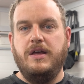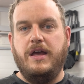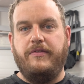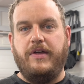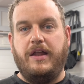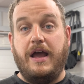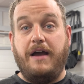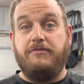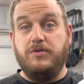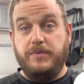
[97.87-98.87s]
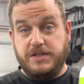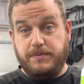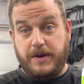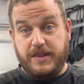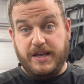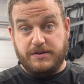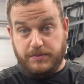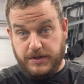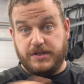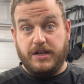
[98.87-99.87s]
And then after we spray this,
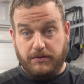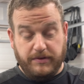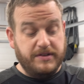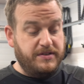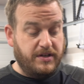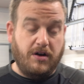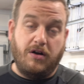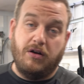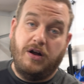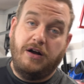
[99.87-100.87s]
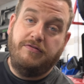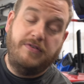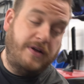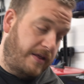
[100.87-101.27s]
we're just going to rinse the car off,